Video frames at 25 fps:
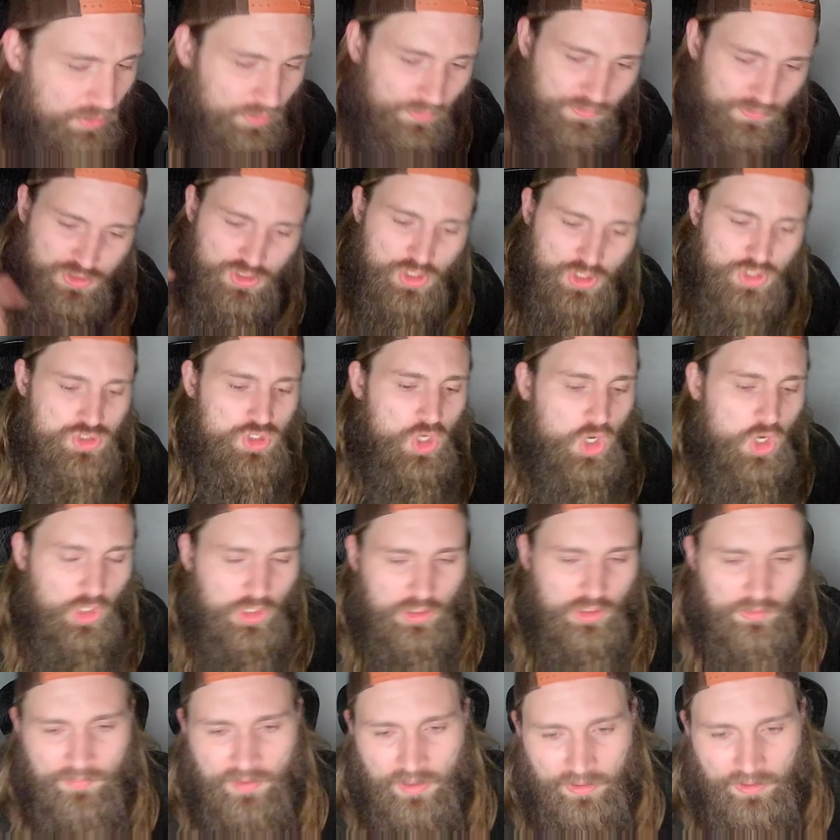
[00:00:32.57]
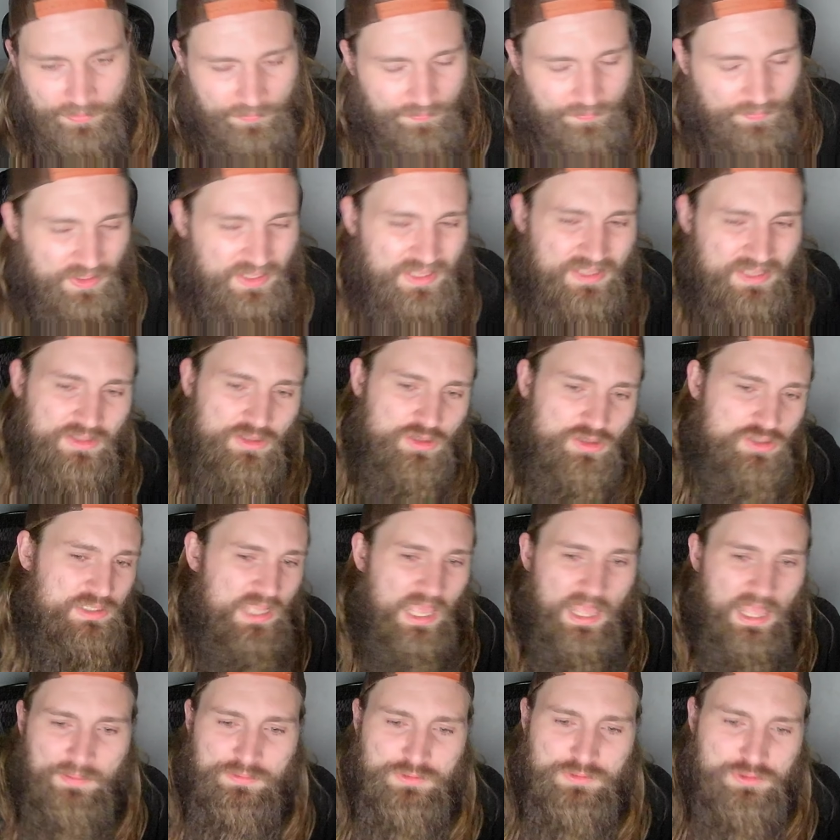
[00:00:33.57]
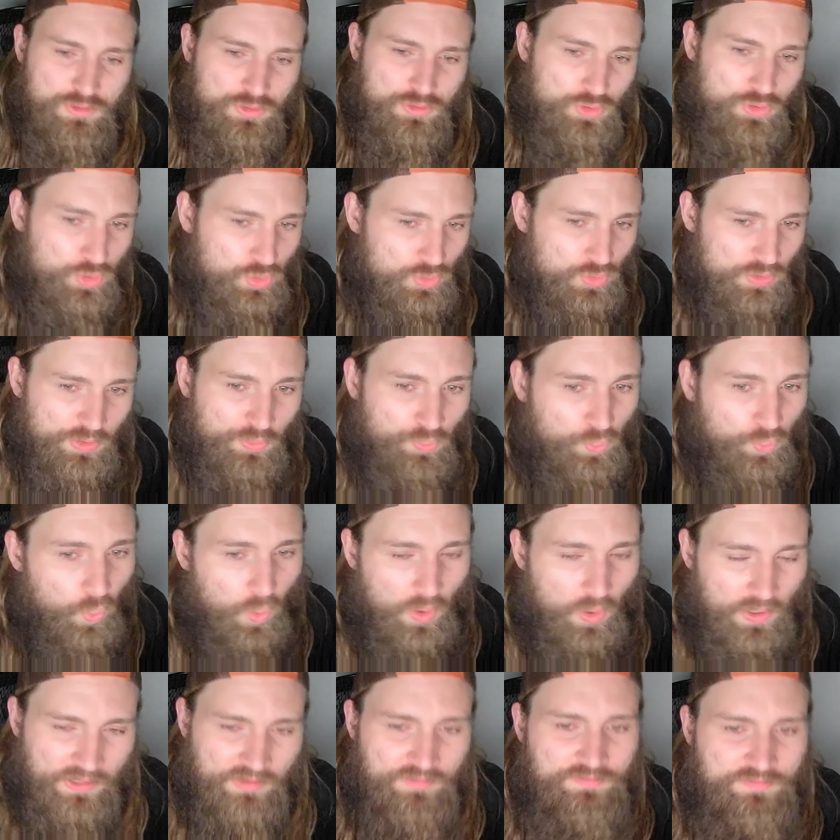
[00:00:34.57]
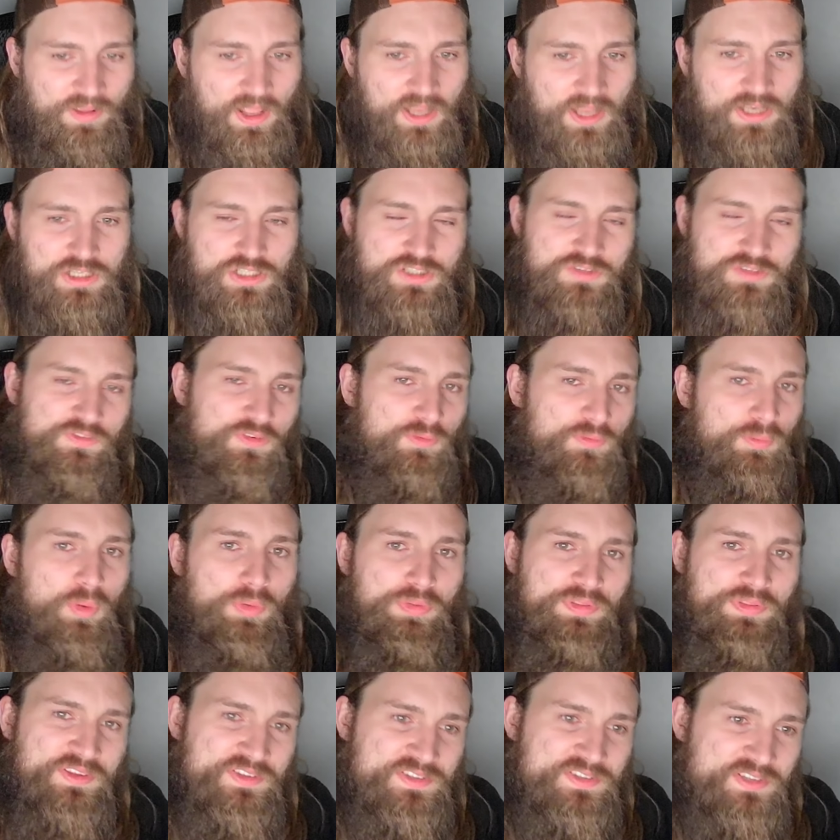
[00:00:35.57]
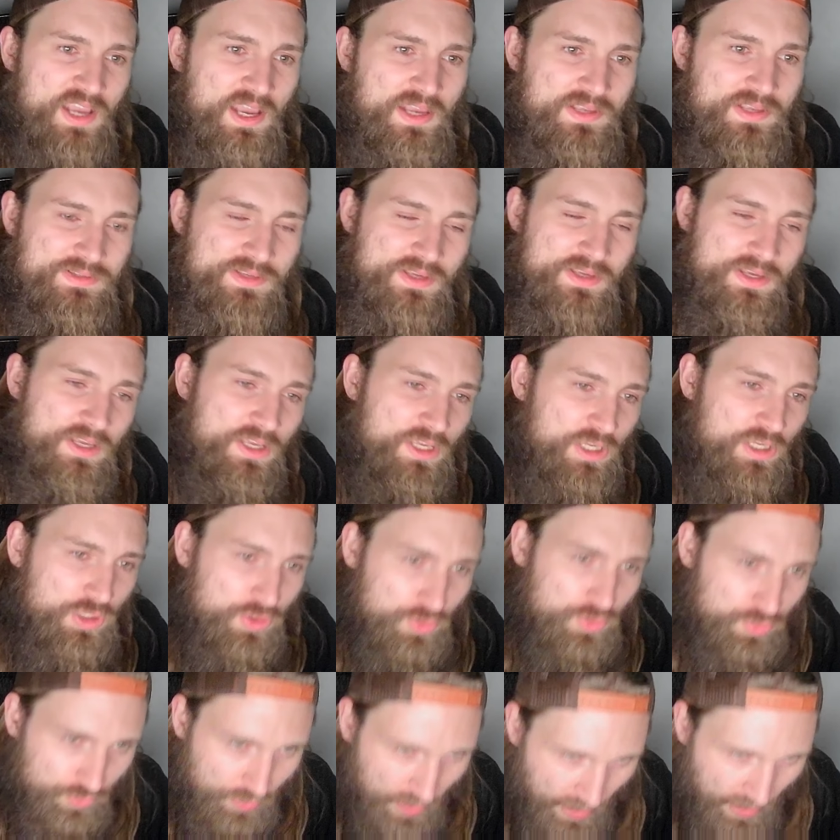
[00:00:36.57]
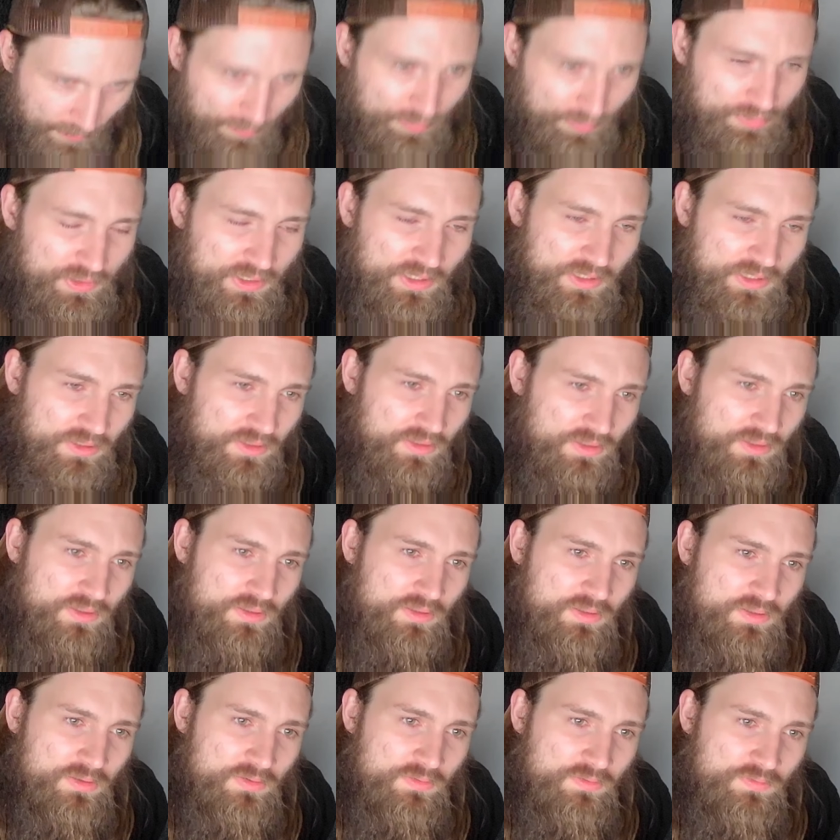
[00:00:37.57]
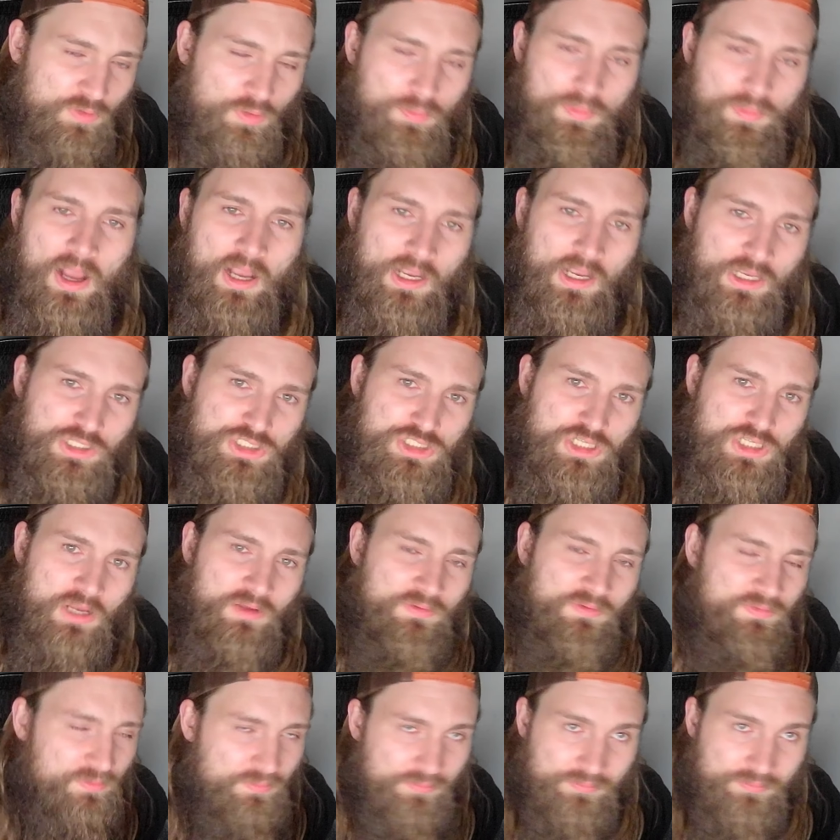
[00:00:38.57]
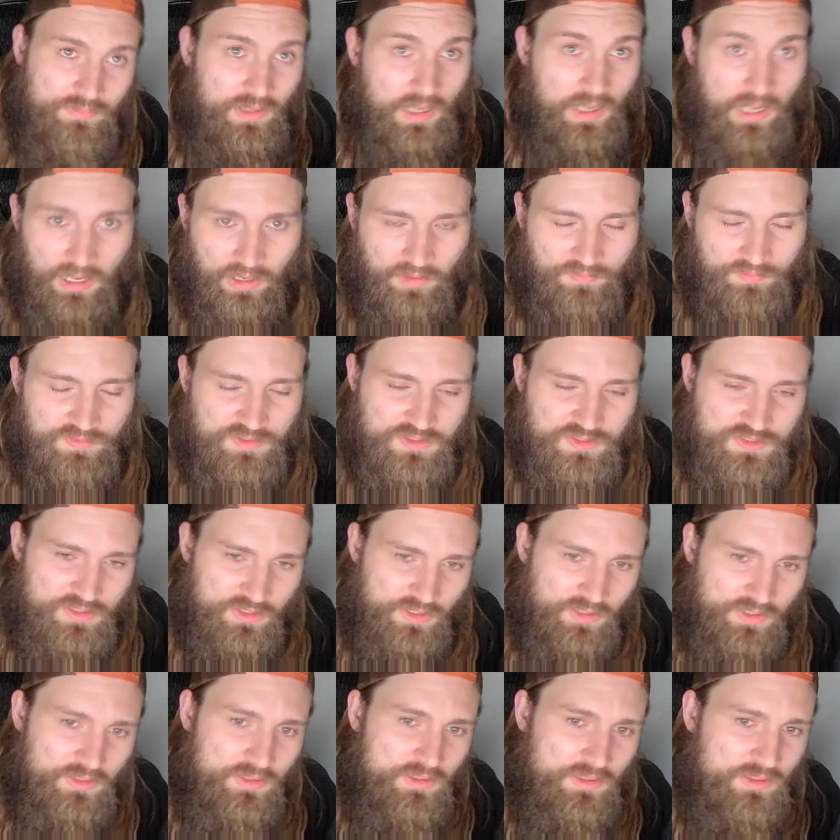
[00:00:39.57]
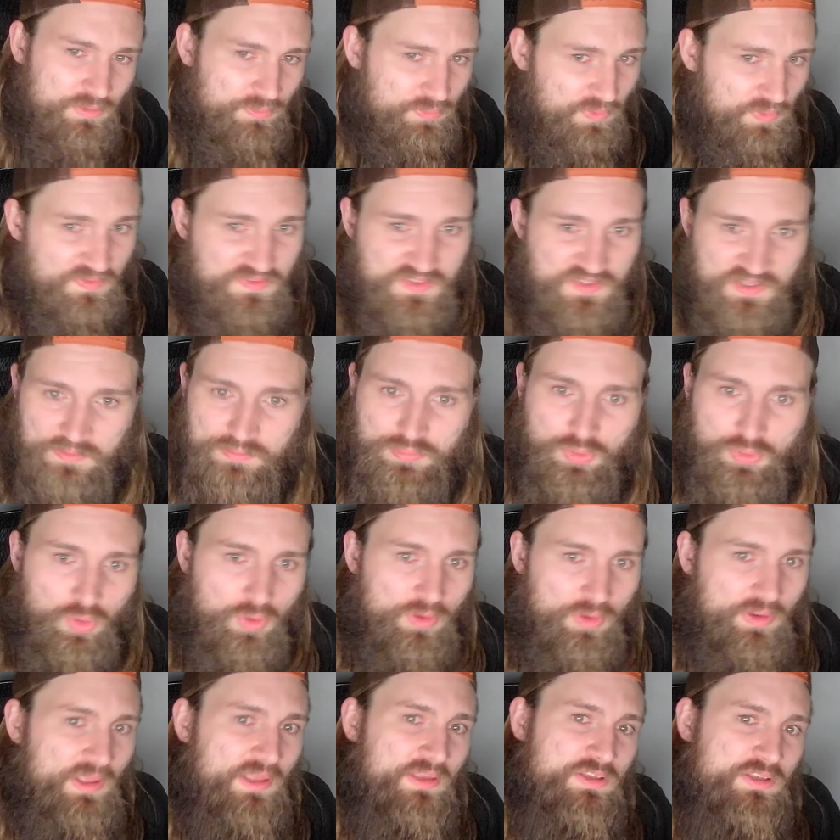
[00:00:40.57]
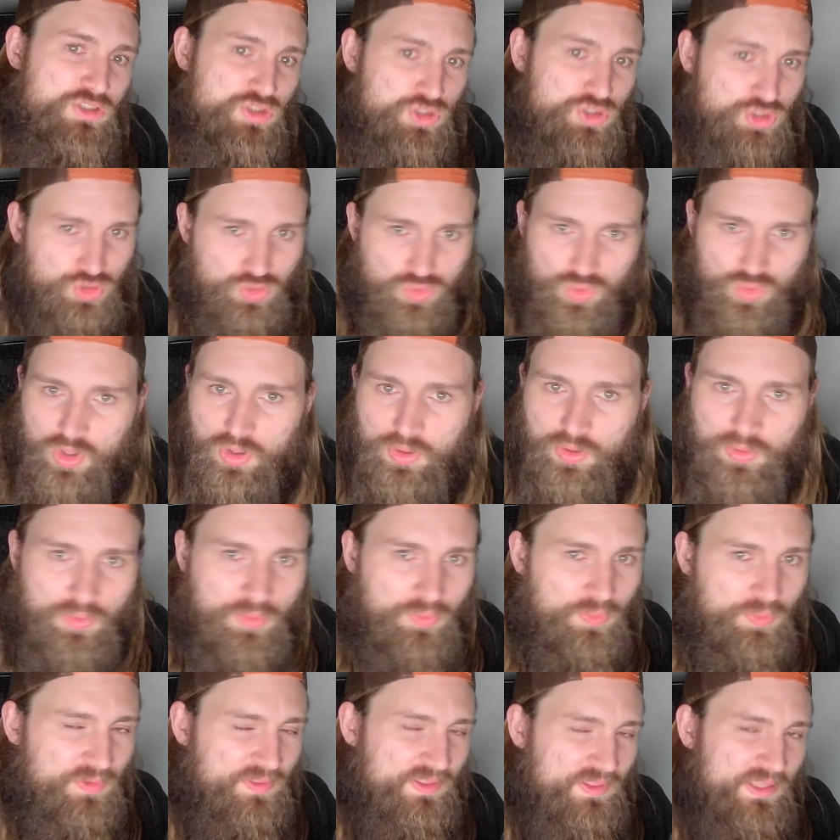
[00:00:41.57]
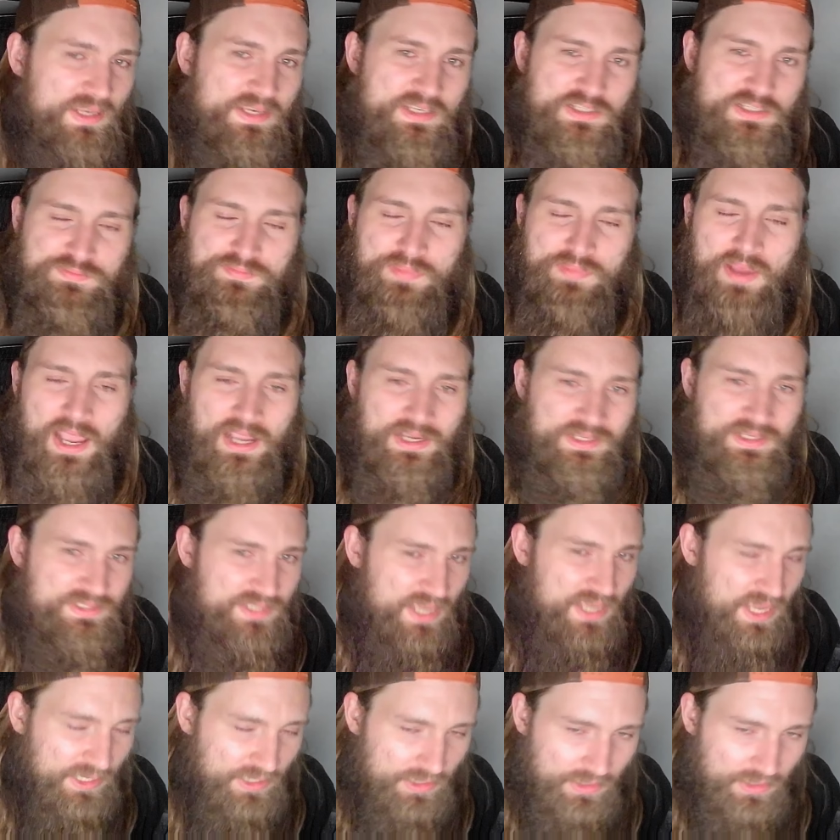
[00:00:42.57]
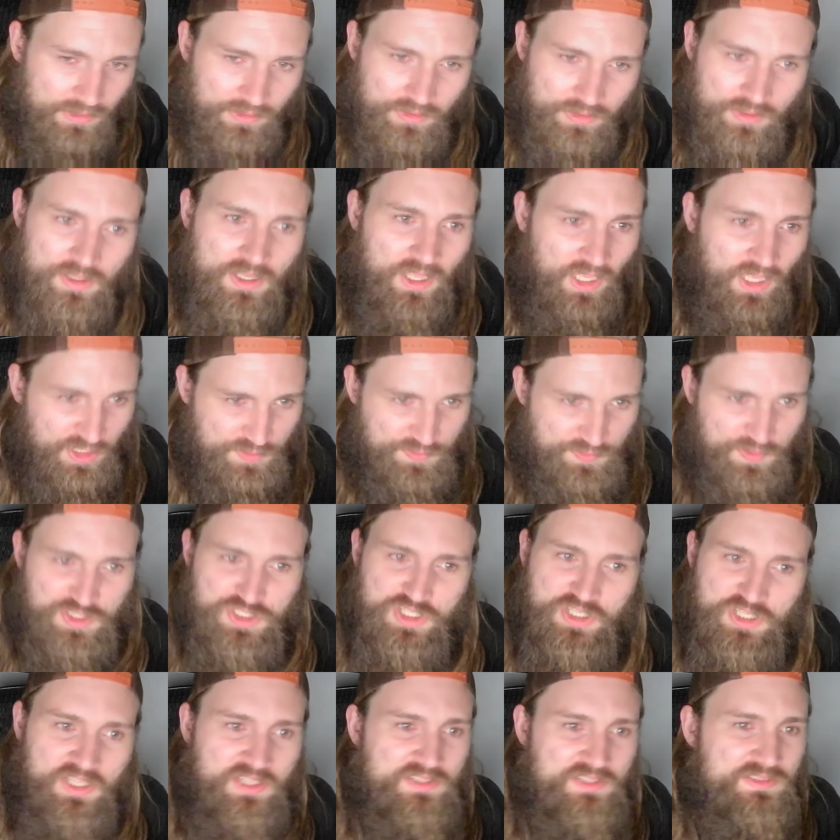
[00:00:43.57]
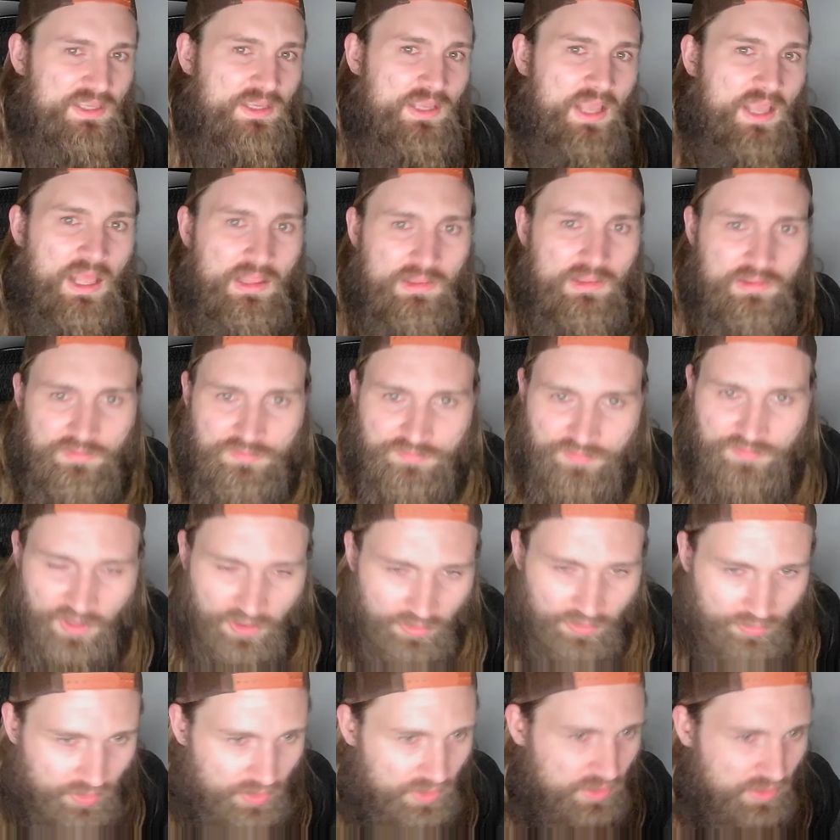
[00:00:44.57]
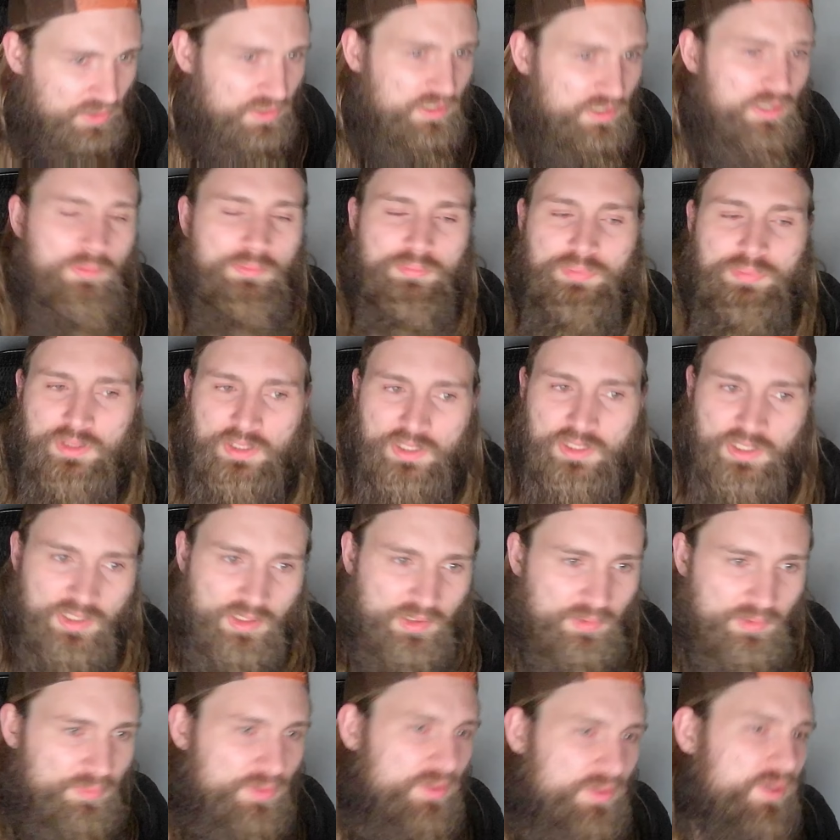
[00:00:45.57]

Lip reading: we start talking about it, there's absolutely one advantage for both these guys. Grappling for Makhachev, obviously. We've seen Poirier struggle with getting his back taken, especially against like Oliveira, Khabib,